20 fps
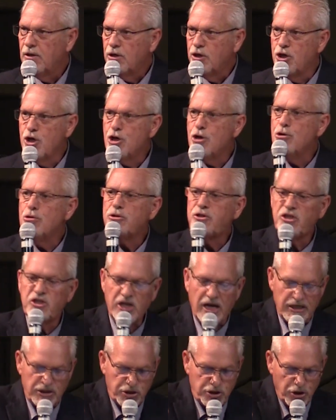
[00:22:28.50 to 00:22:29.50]
You
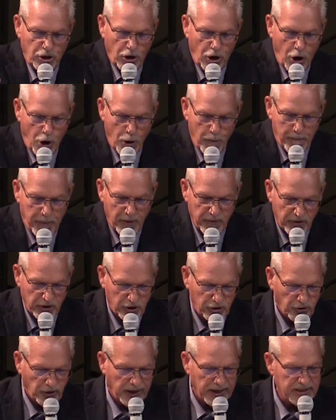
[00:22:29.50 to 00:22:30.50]
set your hope on the
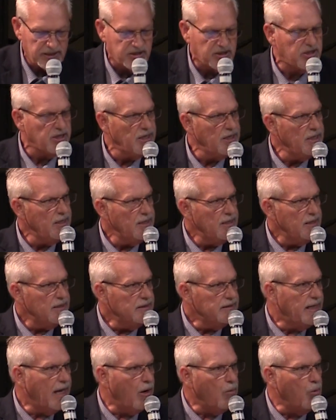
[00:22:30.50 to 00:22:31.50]
grace
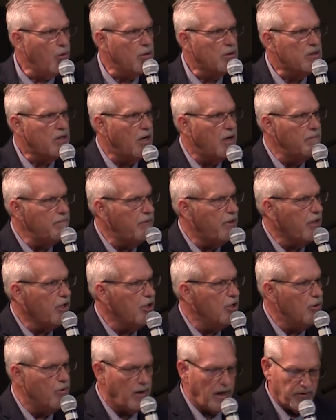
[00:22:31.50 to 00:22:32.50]
that will come to
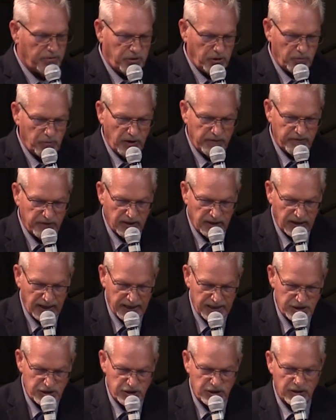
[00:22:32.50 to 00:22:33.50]
you at the
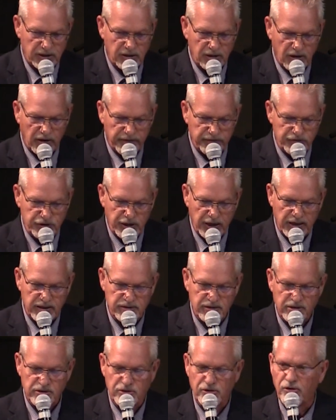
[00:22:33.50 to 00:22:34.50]
revelation of
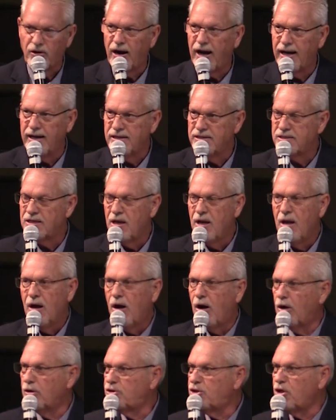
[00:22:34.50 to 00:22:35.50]
Jesus Christ.
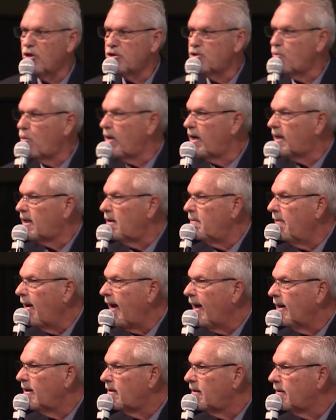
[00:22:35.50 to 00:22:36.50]
Oh, church, what a
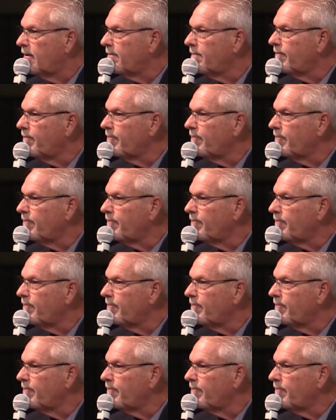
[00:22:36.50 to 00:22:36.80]
command.